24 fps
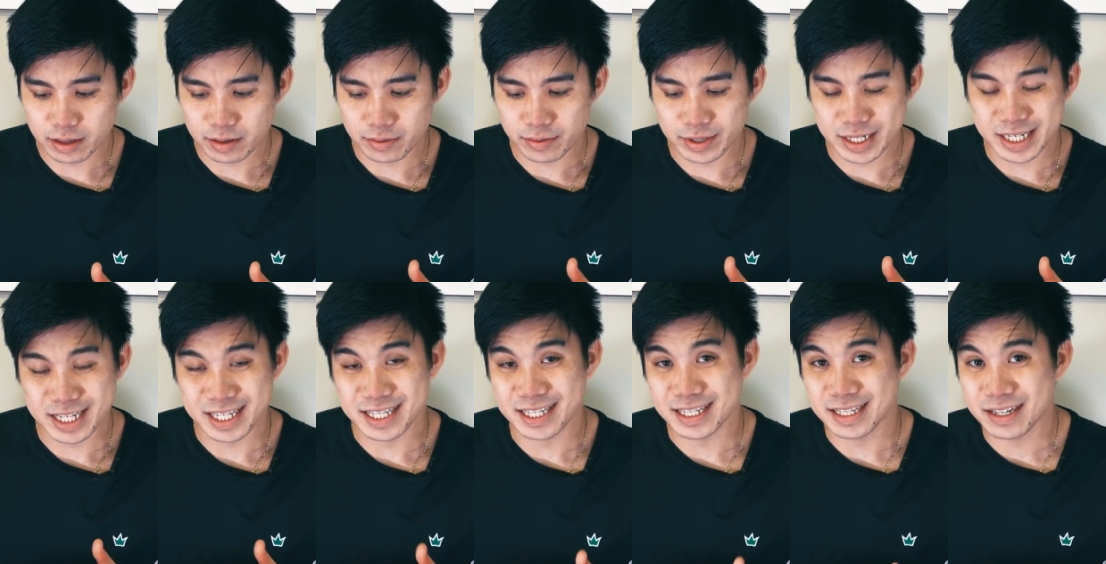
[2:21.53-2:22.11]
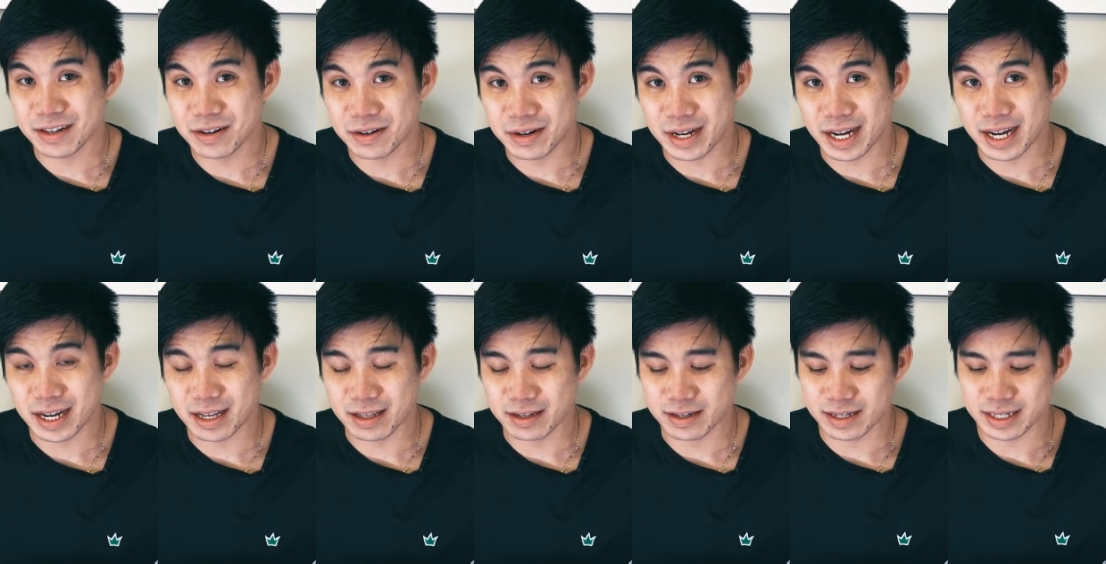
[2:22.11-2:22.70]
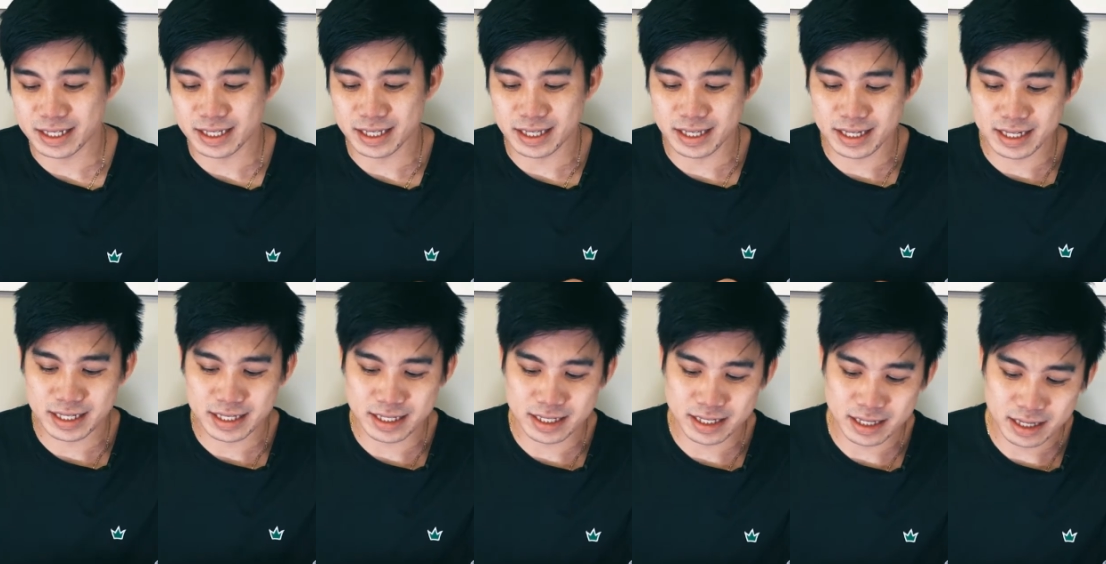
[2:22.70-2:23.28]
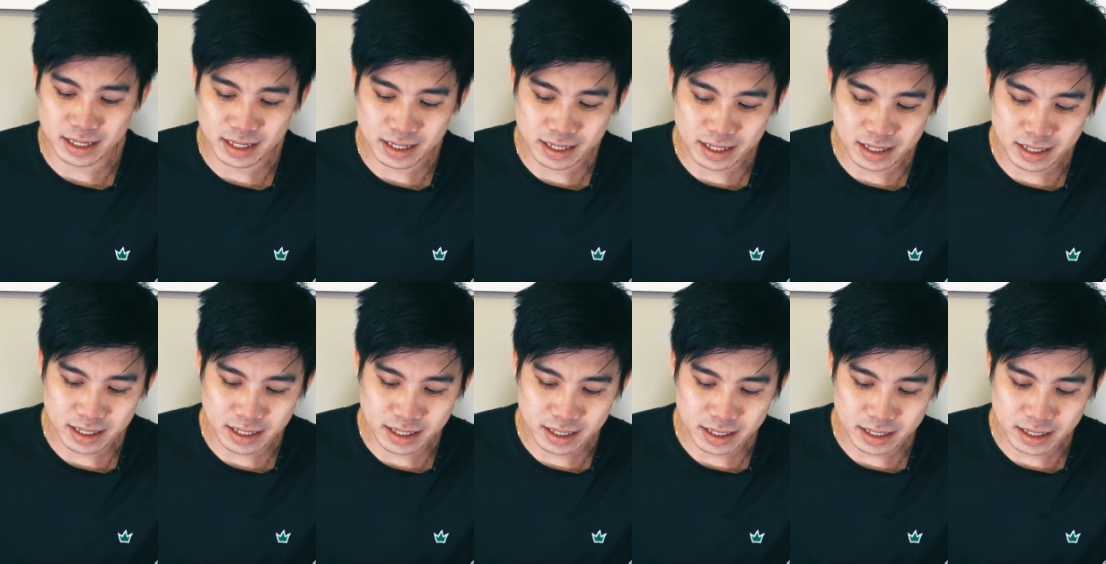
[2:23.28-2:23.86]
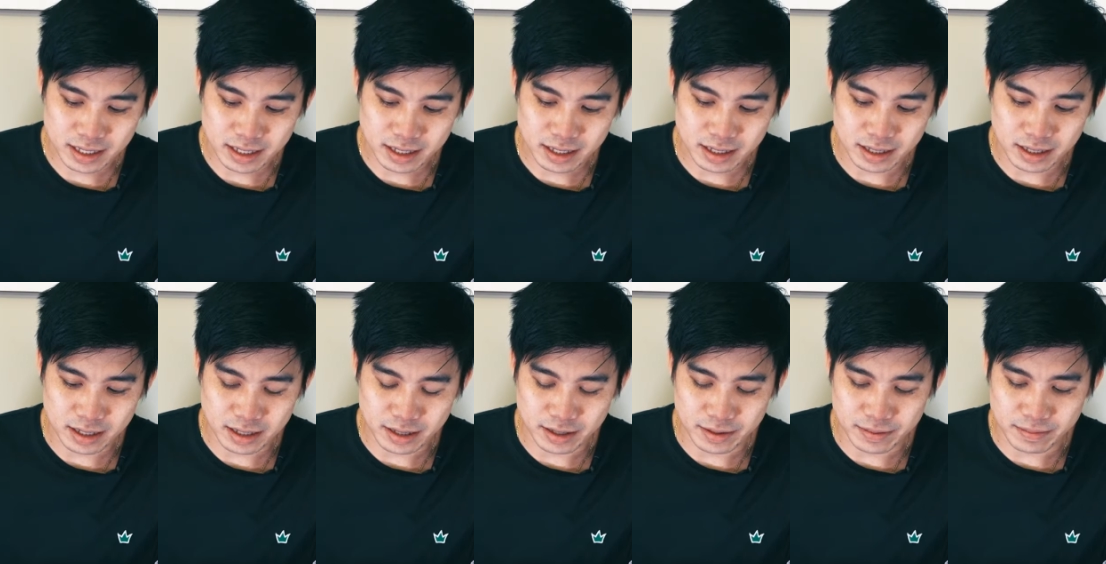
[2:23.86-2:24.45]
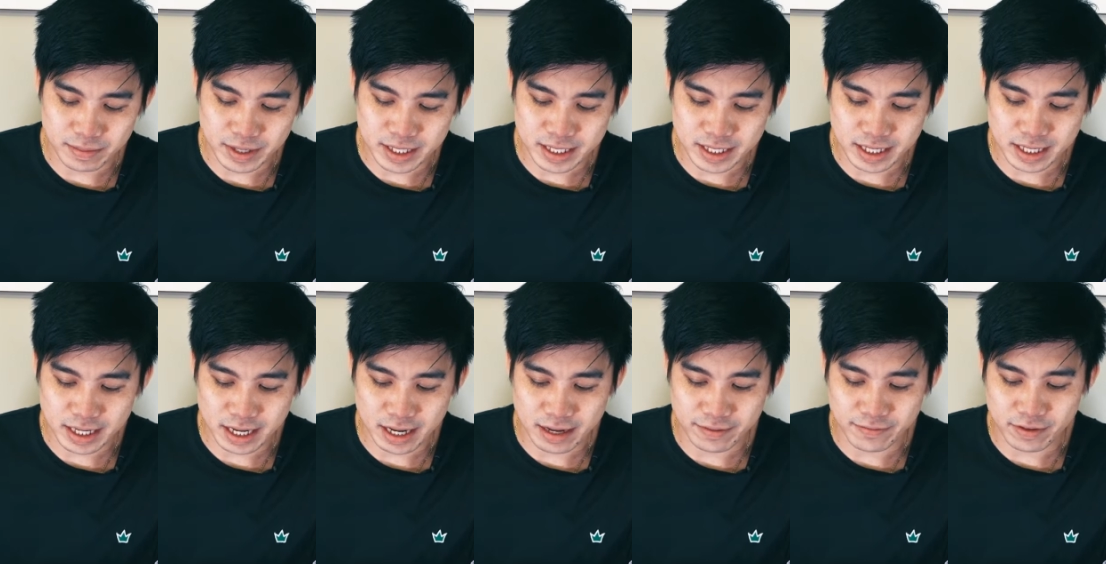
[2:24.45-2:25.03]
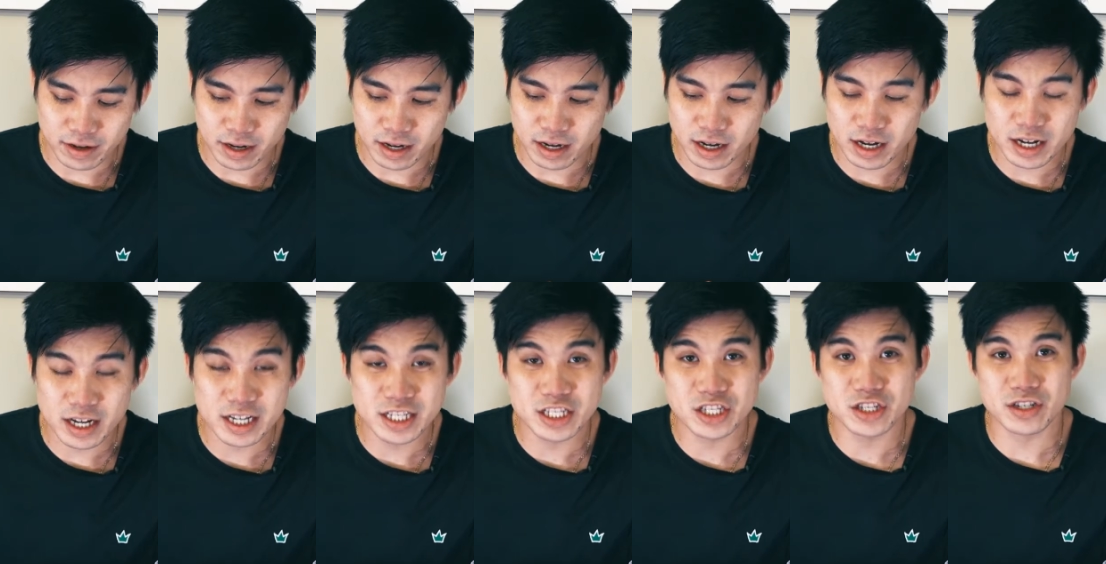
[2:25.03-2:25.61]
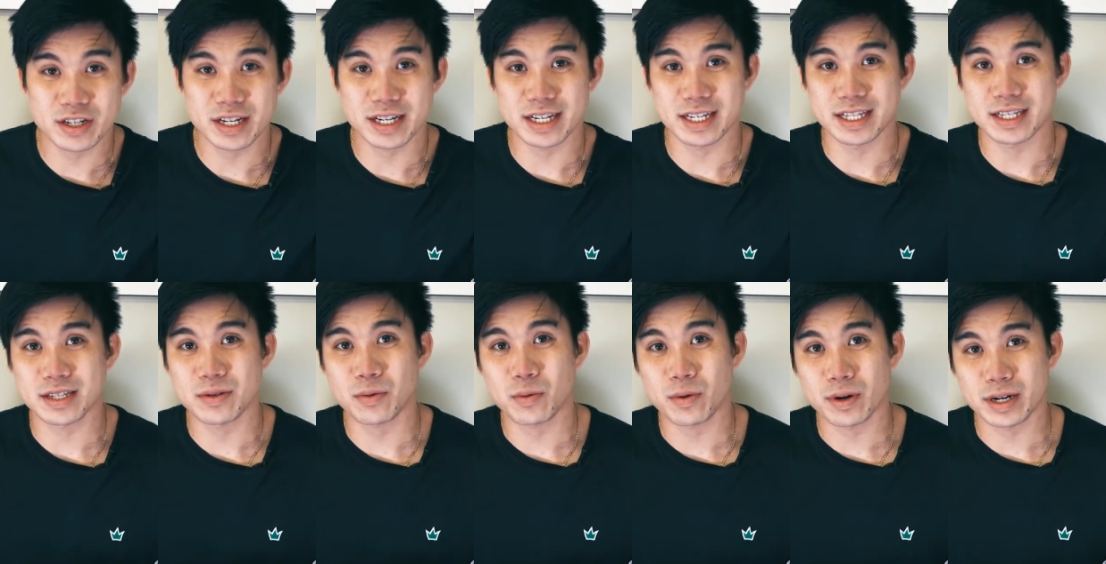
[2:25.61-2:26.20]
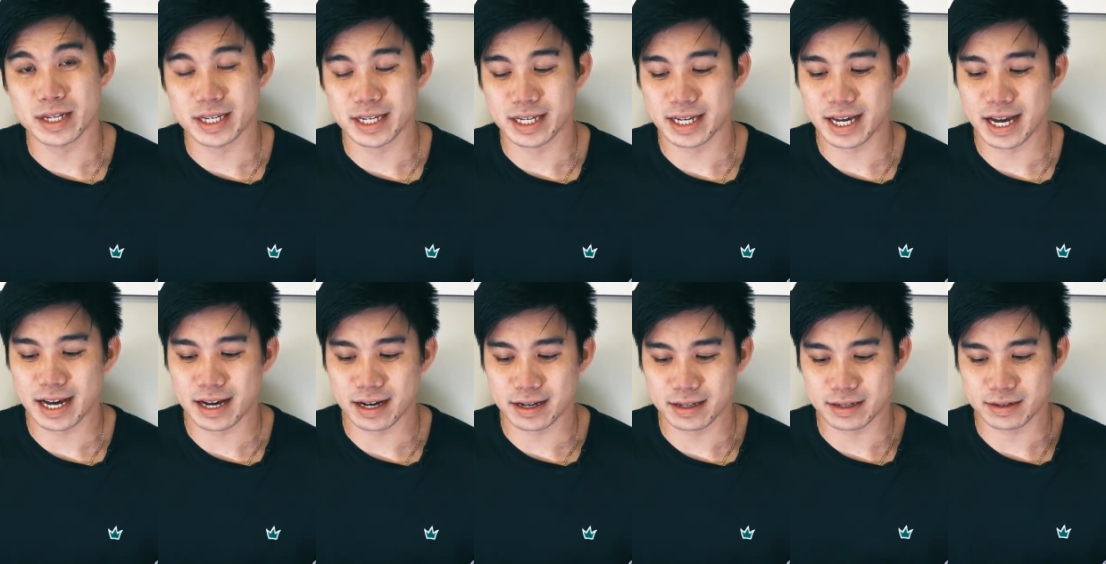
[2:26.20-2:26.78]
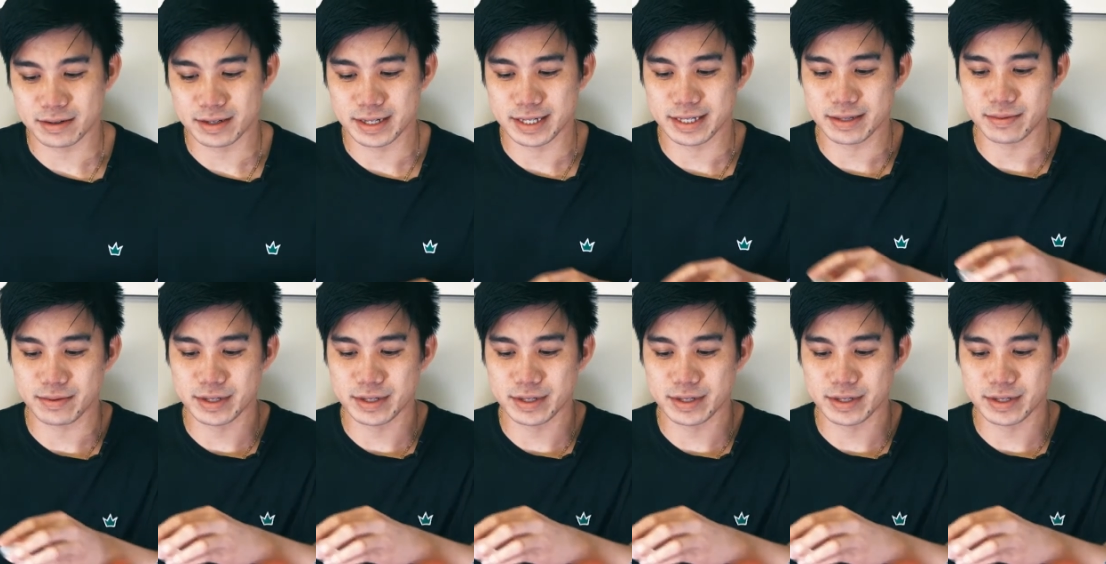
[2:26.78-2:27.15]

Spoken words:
which has 0 calories, this is going to have 120 calories,